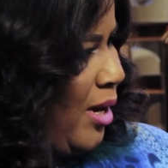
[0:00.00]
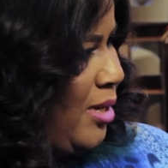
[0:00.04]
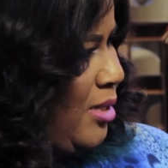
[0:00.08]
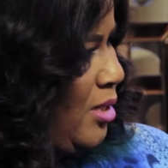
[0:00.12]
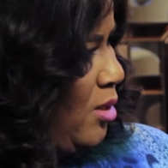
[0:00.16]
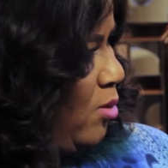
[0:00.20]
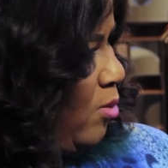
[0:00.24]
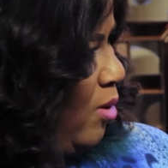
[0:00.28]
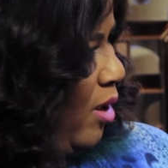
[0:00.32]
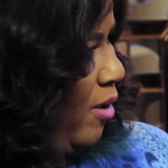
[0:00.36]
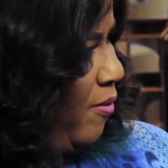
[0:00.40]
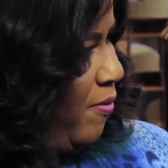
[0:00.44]
I
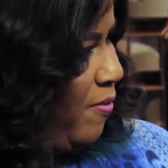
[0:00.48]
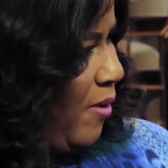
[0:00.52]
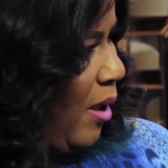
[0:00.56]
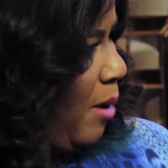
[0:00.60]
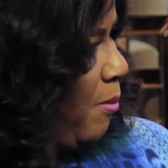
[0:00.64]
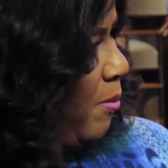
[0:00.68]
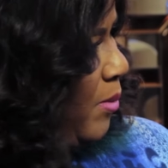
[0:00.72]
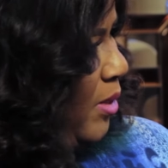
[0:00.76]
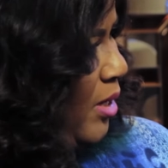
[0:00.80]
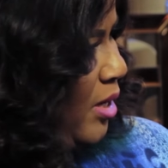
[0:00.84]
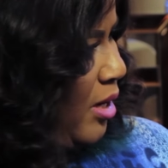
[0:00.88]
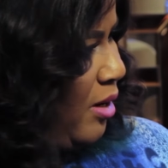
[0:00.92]
still have
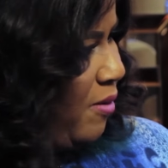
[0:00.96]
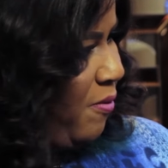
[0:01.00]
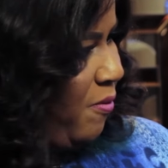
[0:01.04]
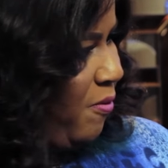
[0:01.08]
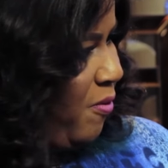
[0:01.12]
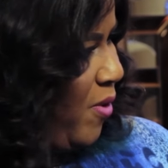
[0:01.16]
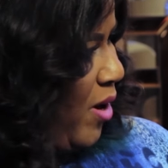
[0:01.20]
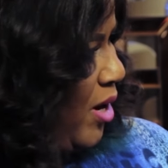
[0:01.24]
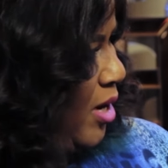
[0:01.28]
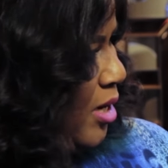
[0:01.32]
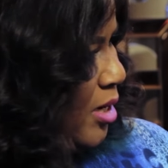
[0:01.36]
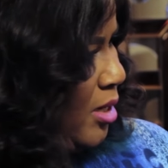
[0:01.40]
family and
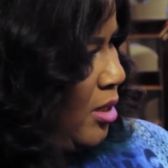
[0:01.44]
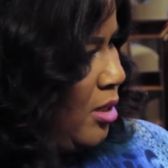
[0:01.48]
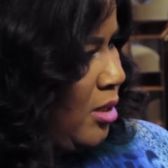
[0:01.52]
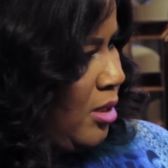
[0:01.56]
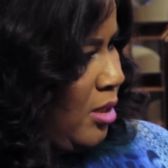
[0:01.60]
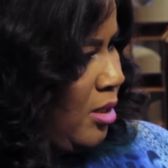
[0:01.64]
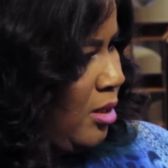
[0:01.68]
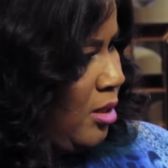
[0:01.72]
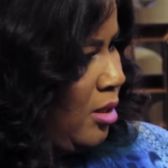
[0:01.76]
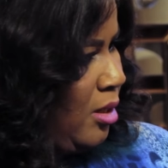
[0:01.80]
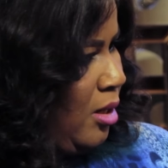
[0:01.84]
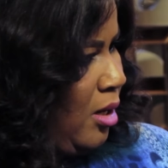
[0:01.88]
friends
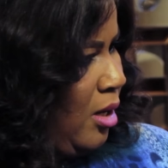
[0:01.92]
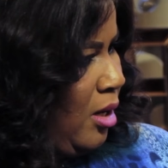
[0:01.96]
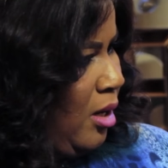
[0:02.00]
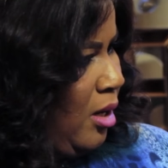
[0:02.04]
and